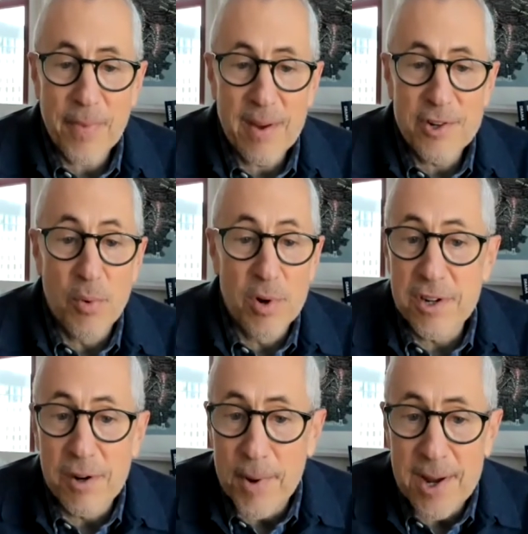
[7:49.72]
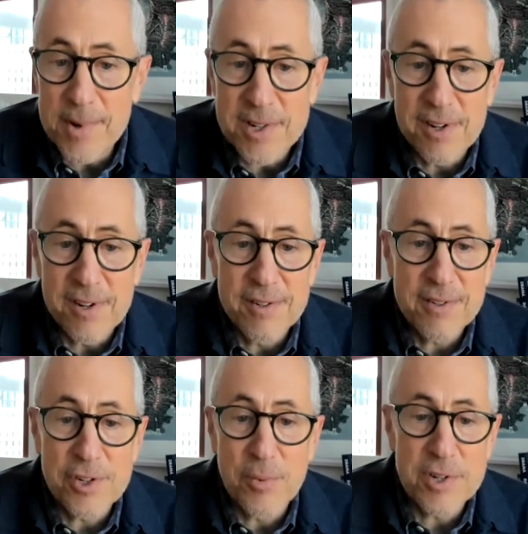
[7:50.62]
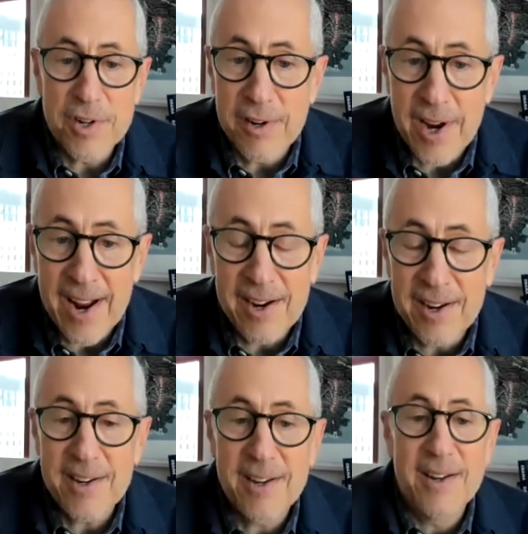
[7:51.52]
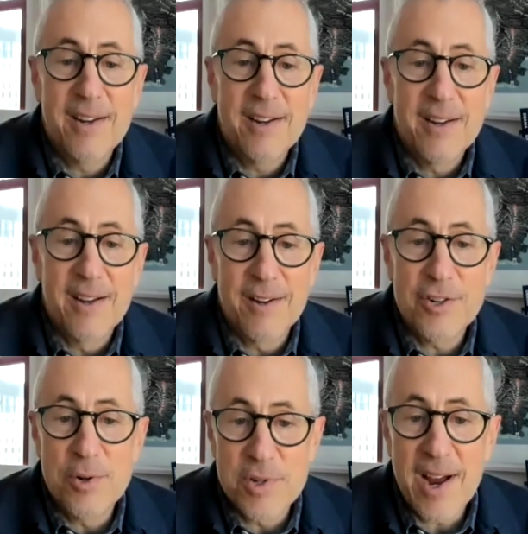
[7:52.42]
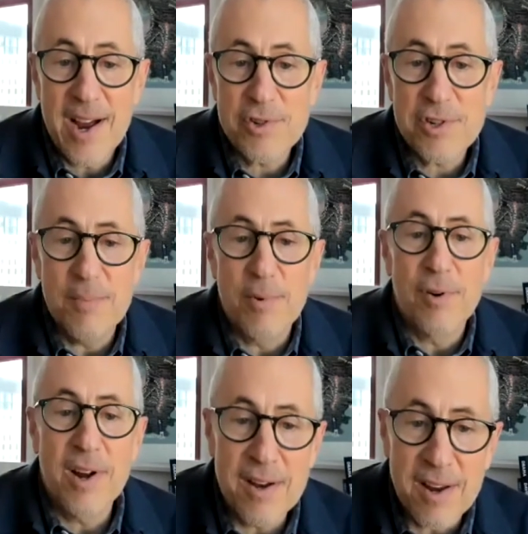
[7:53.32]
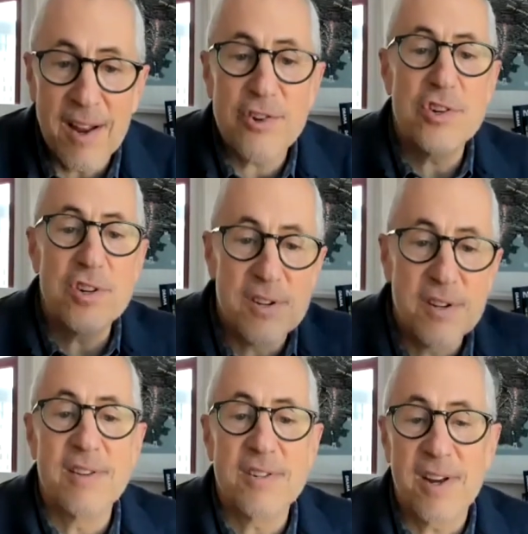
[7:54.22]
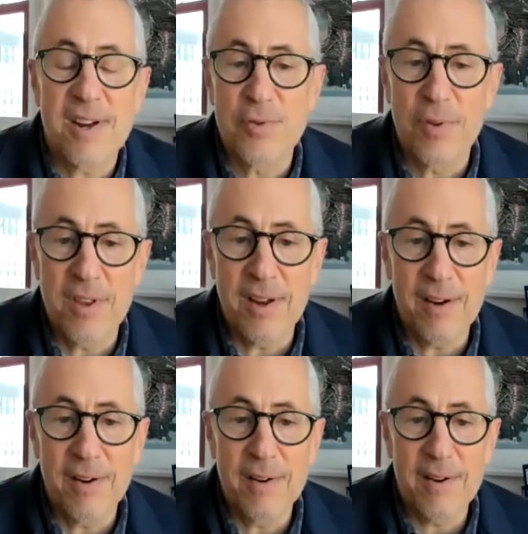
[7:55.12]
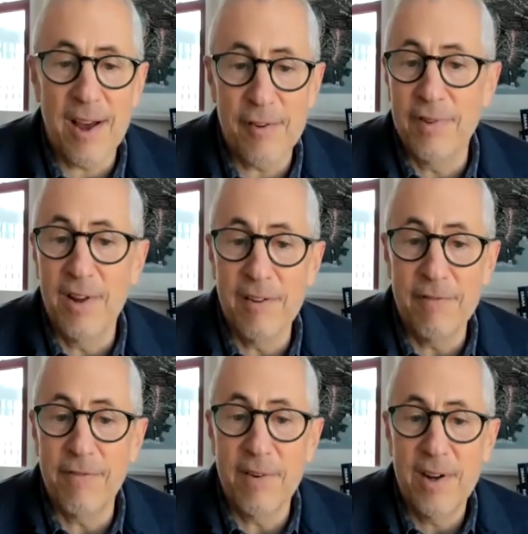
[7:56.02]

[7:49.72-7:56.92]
She wasn't a babysitter. She wasn't a nanny. She was a housekeeper. And yet she did this extra thing out of love.